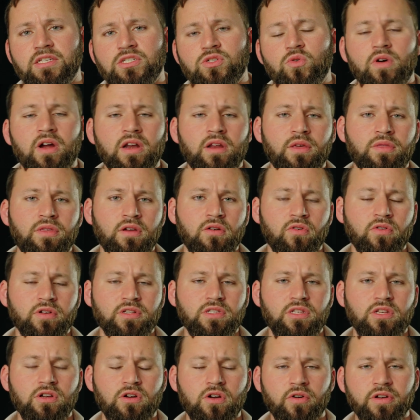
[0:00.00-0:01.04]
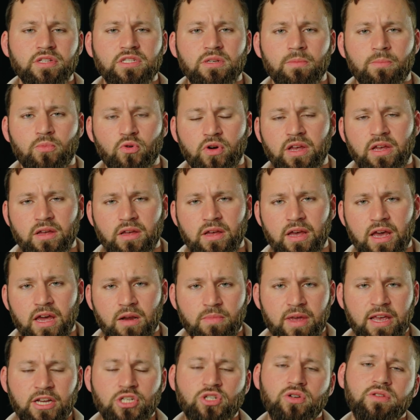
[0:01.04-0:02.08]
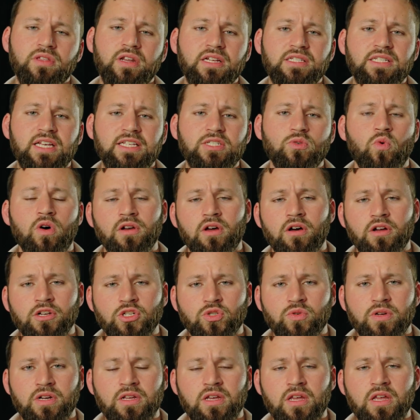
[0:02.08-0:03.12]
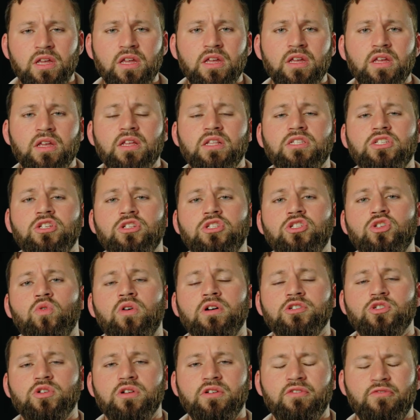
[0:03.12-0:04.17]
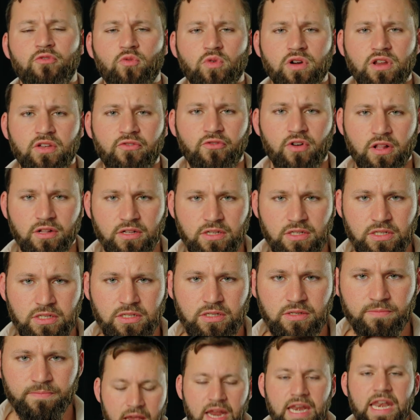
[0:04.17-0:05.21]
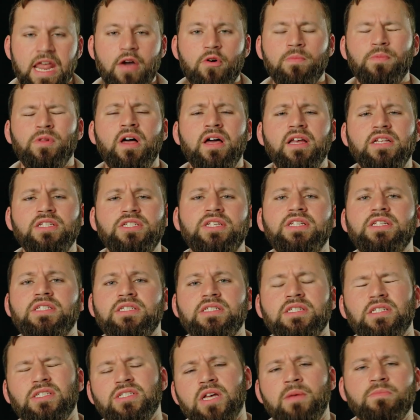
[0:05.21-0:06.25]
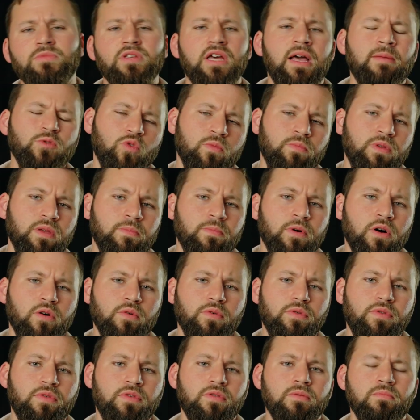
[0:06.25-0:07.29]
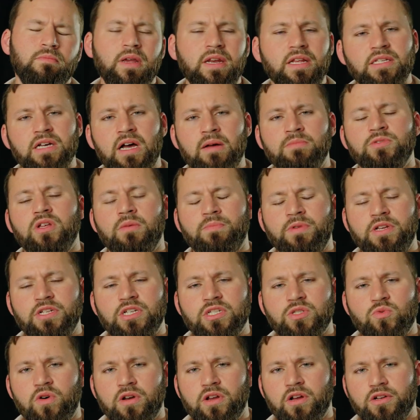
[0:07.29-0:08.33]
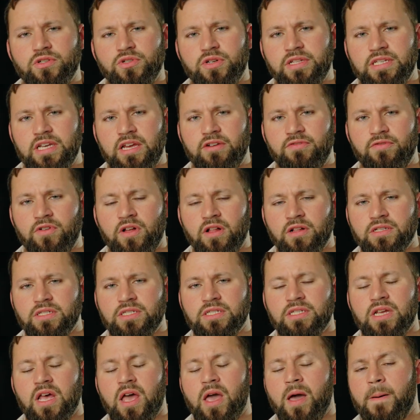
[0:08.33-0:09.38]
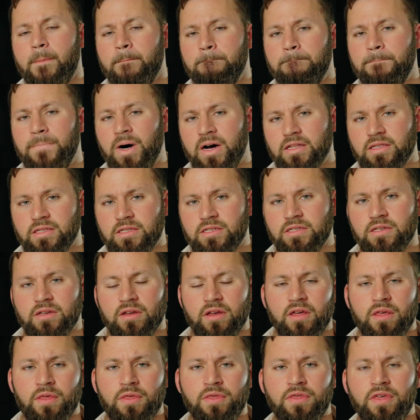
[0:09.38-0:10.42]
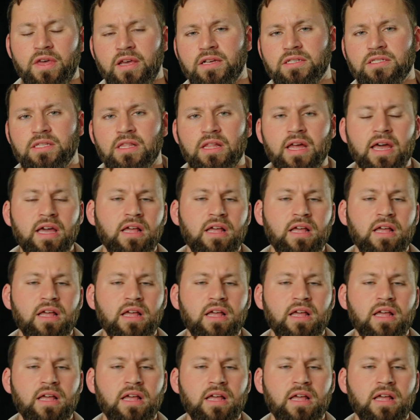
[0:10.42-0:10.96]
or anything you're going to bring and make sure that it says 100 to 240 volts. Now, appliances sometimes will be both, many times they'll be just 110 volts, but things like